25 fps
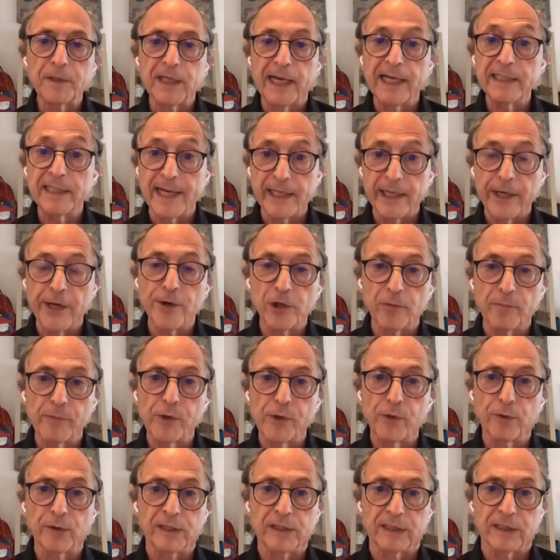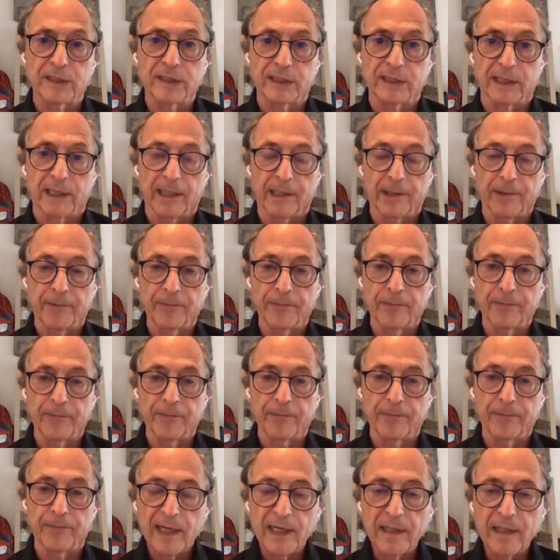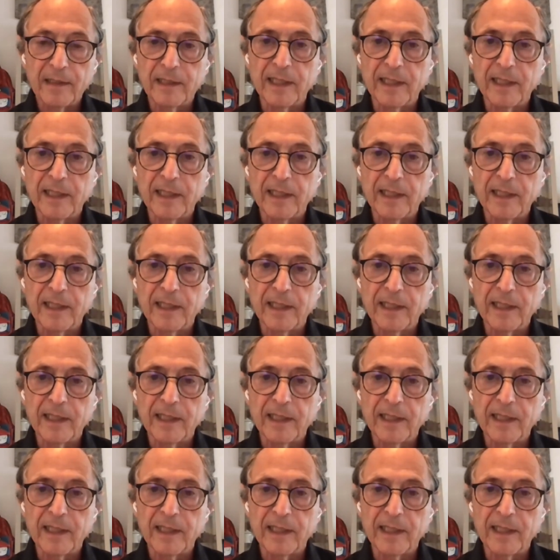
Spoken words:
but not obtained any herd immunity.